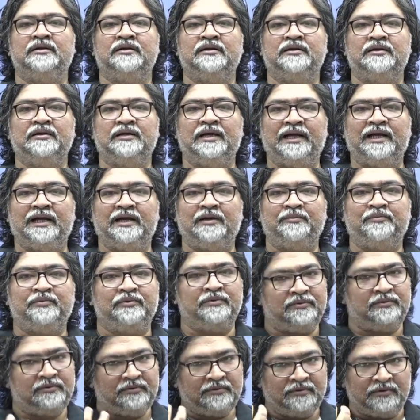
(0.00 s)
have
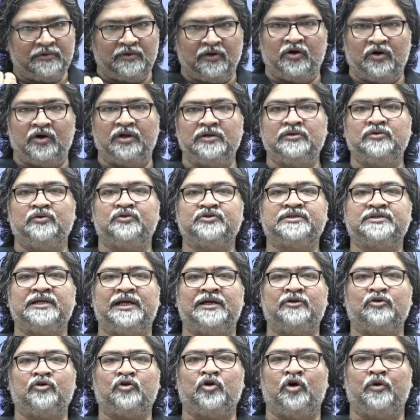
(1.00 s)
all those
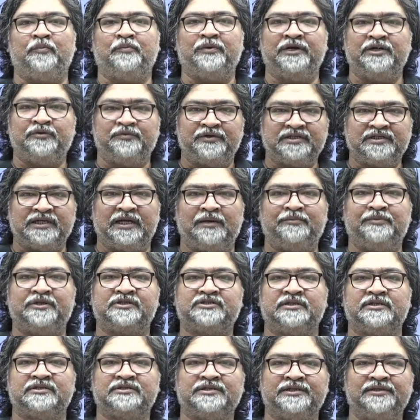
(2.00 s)
kind of components which I am
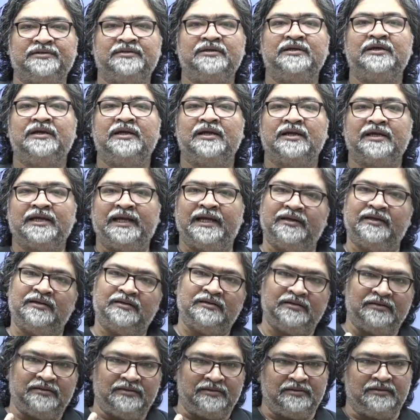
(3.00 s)
discussing,
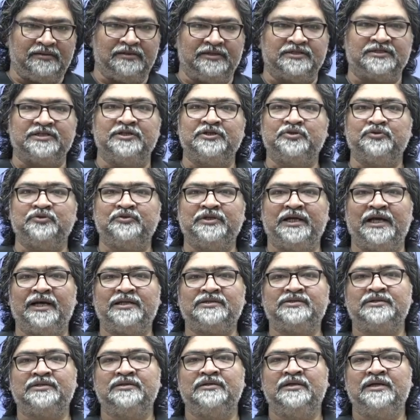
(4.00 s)
can listen to
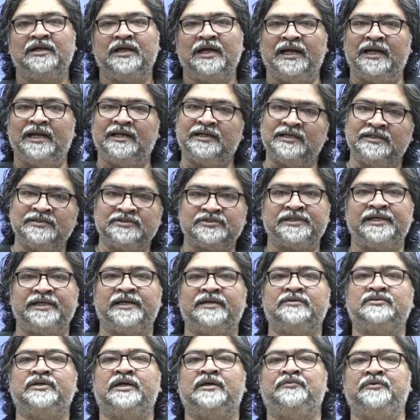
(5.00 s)
that and can
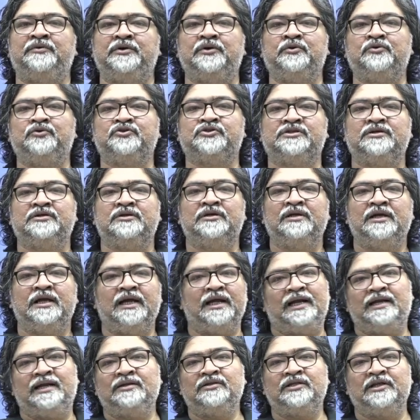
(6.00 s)
share their views
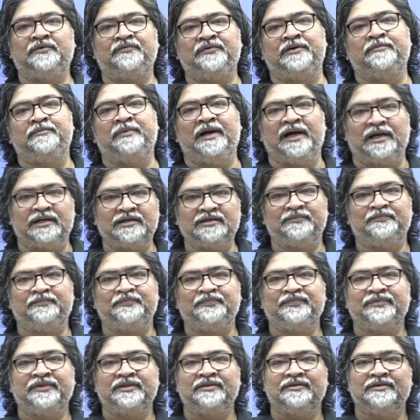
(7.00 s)
and their feedback.
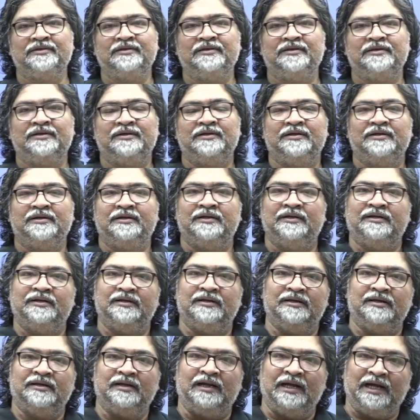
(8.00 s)

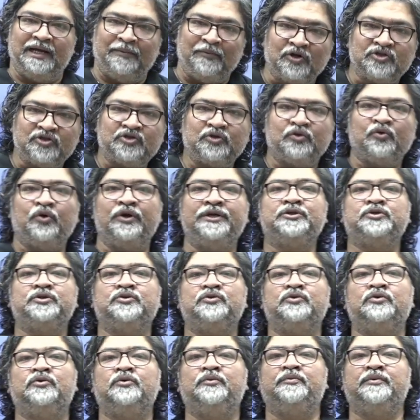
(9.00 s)
I am also going
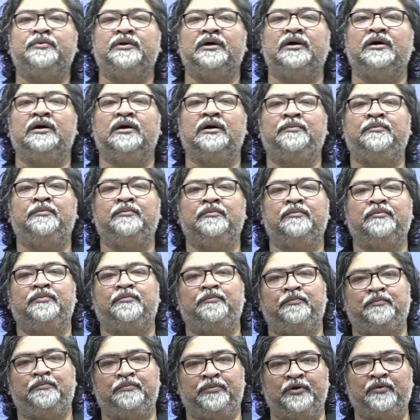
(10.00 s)
to
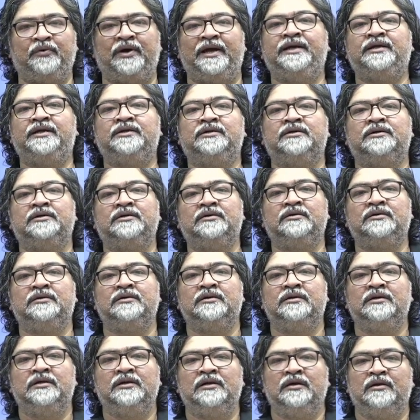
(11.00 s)
provide
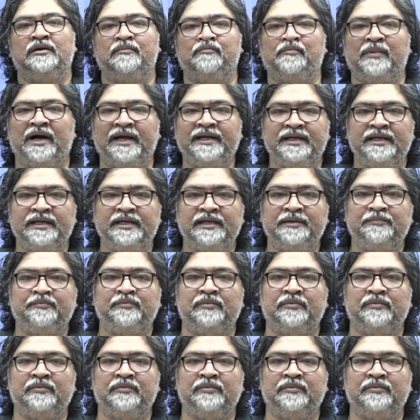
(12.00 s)
my